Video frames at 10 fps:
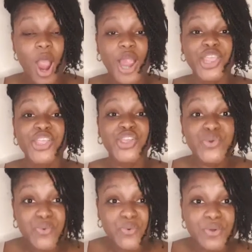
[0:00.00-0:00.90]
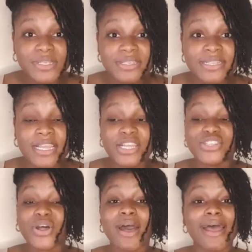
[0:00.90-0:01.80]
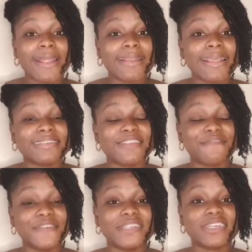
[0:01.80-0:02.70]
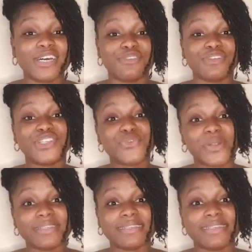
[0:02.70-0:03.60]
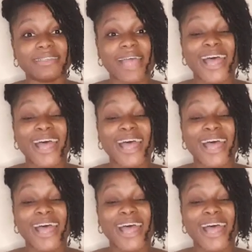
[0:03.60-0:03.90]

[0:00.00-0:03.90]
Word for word: are used to harness the physical resources